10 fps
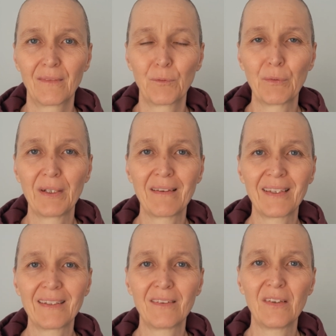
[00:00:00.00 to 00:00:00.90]
What were the
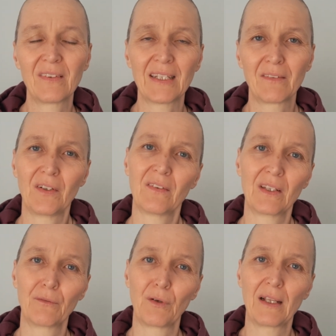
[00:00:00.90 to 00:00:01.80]
things you said to
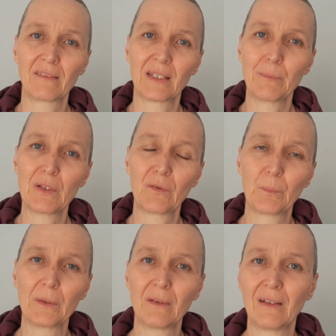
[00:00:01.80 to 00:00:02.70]
yourself last time you
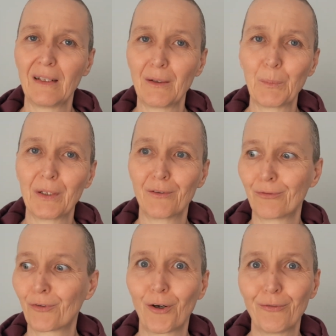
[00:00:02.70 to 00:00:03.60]
spilled a little bit of
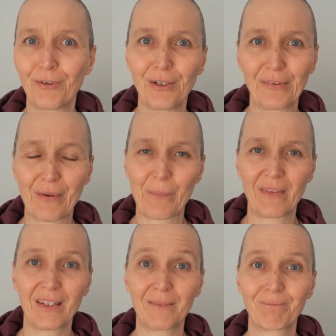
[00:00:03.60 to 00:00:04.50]
coffee or
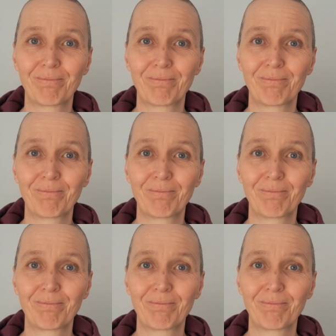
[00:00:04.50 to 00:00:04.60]
something?